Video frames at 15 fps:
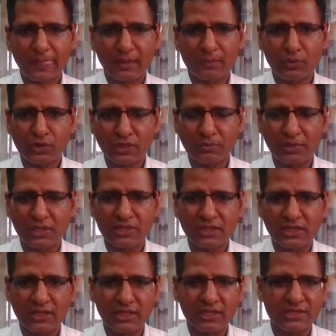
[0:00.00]

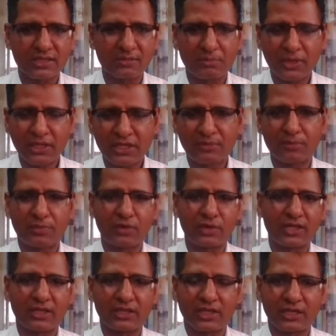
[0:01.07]
Motivation is the very
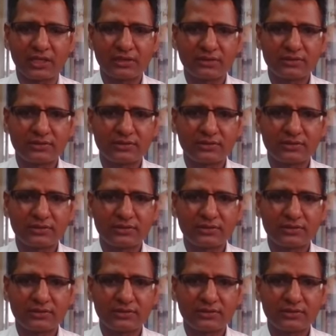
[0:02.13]
important thing.